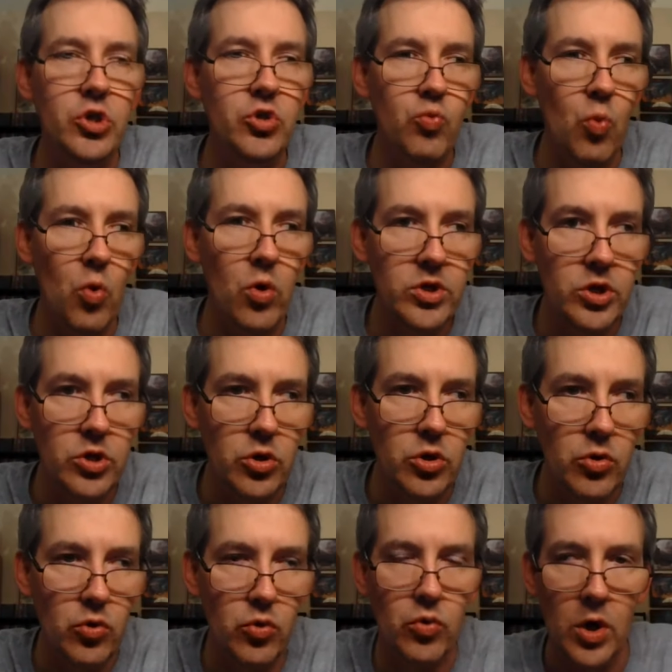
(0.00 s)
just want to
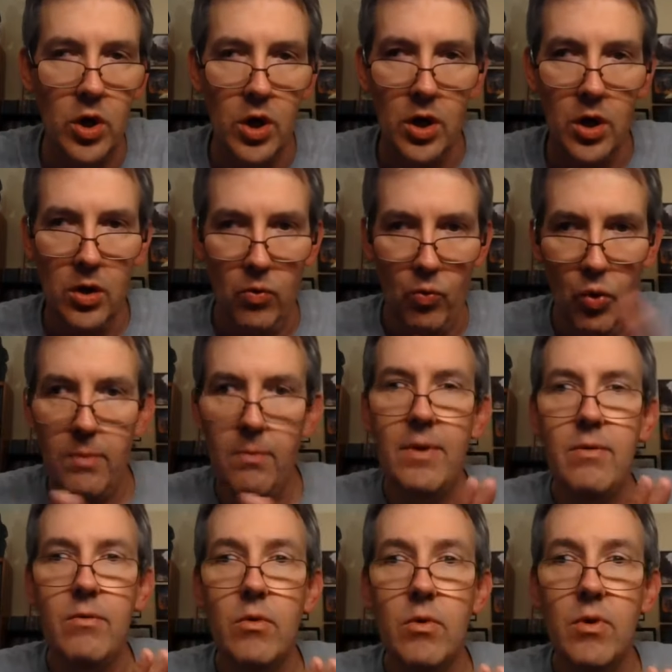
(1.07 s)
do what
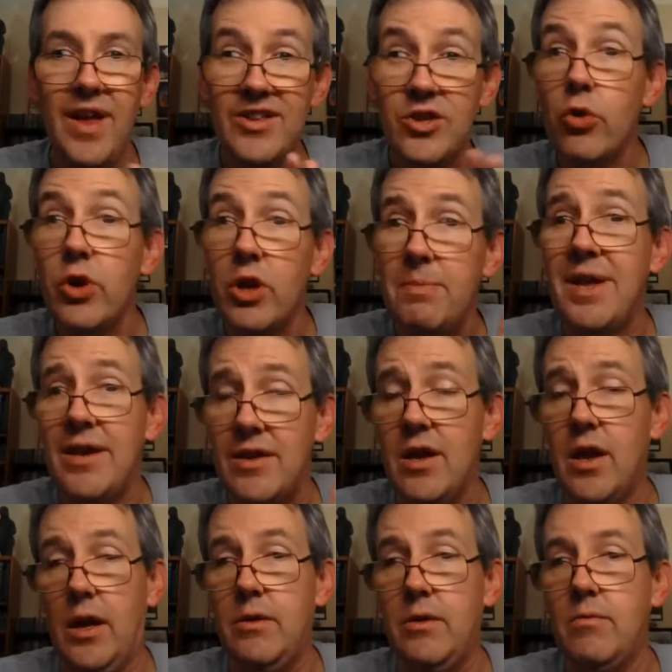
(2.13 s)
has already been
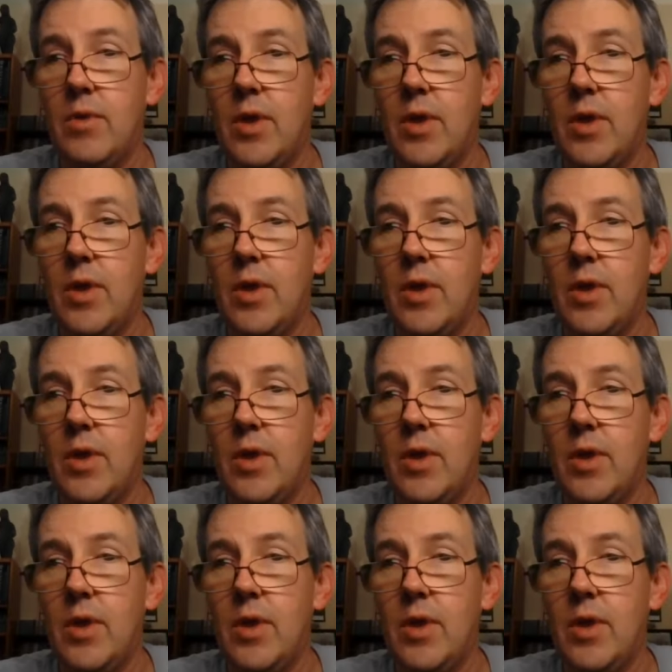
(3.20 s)
done.